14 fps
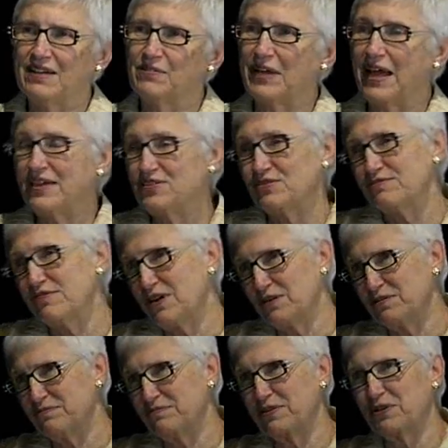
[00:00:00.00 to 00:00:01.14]
As you
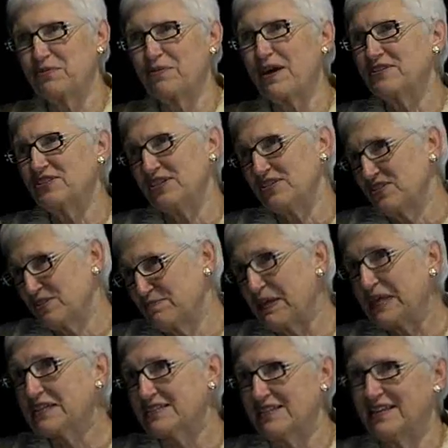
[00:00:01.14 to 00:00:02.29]
know, Karachi is the
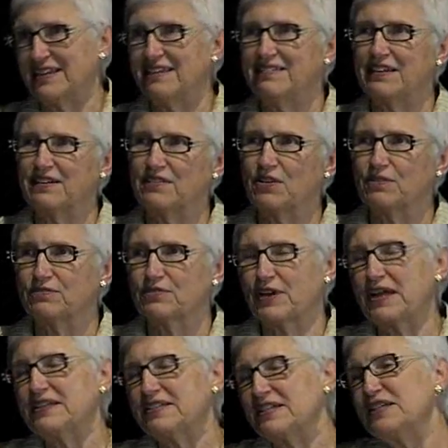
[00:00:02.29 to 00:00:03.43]
biggest city. There are over
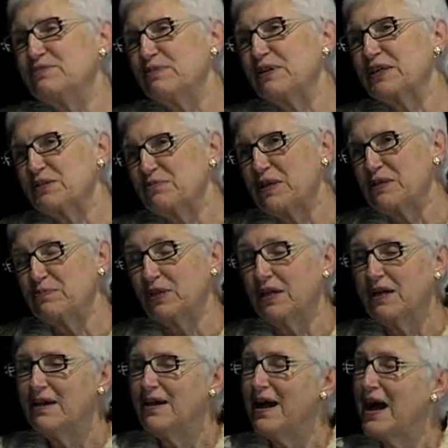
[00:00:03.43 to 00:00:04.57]
18 million people.
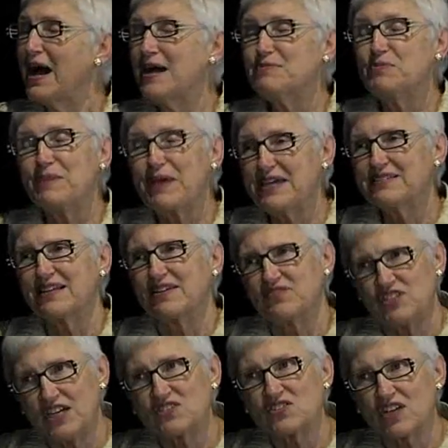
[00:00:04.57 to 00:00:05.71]
I'm amazed. I've
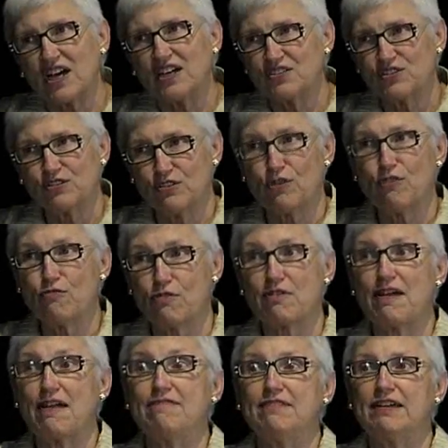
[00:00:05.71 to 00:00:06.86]
just gotten to Lahore,
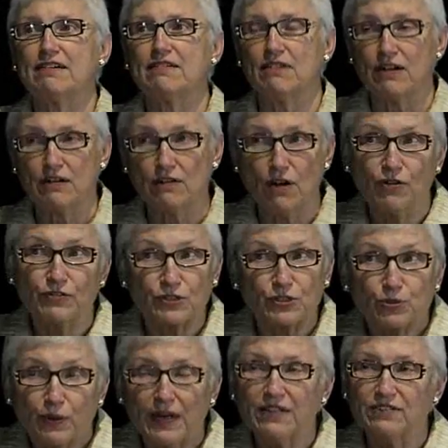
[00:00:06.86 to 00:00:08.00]
and there are over
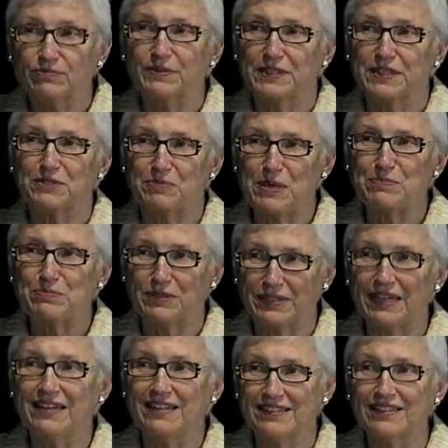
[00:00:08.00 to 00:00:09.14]
12 million people
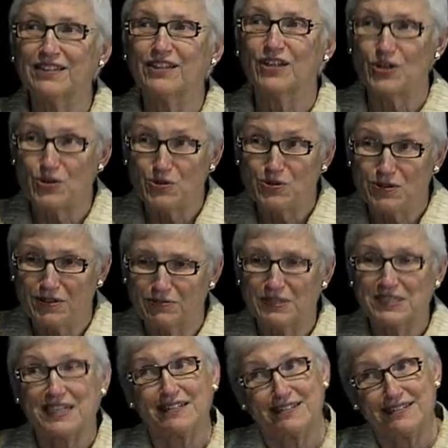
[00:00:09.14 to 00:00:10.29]
in Lahore,
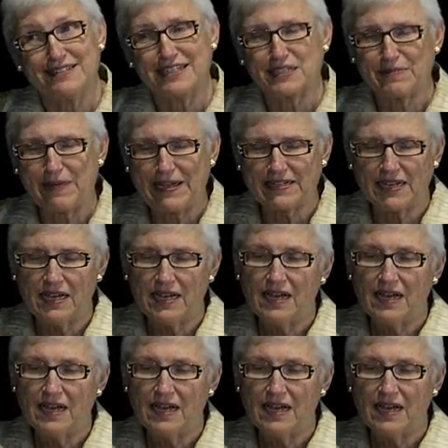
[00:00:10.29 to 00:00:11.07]
which I didn't expect.